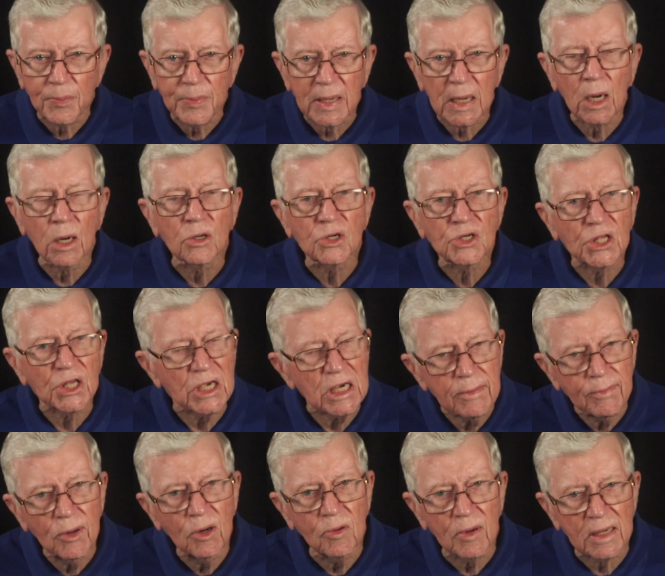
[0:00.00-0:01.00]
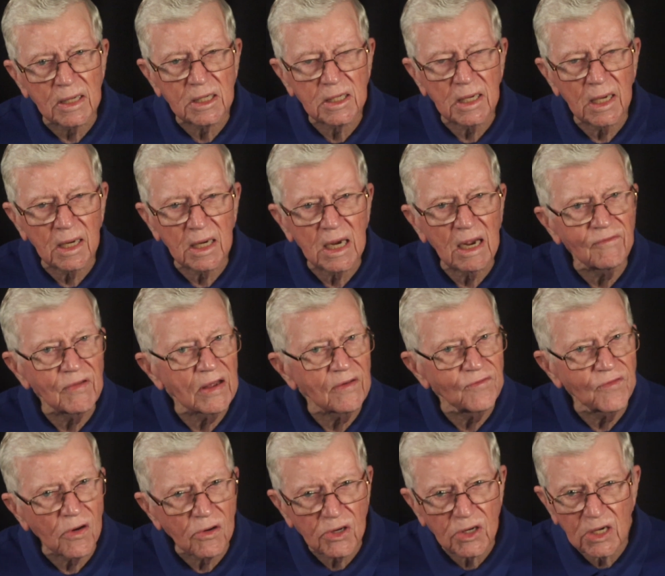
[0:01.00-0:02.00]
because the Hebrew writer said if that
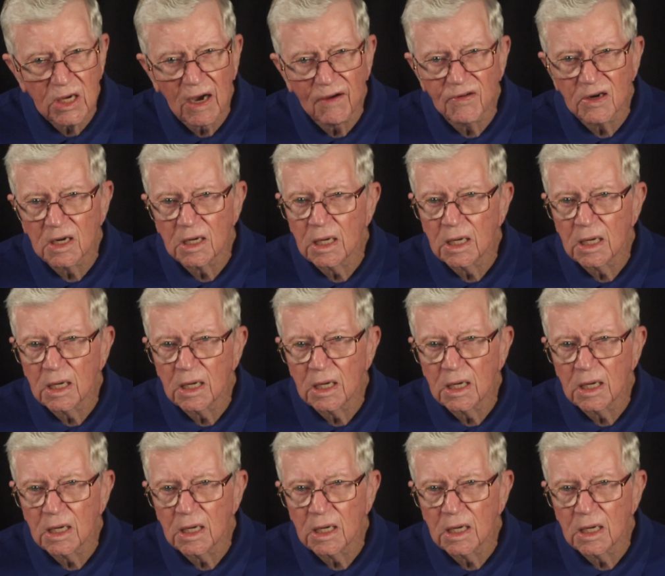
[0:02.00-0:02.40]
first covenant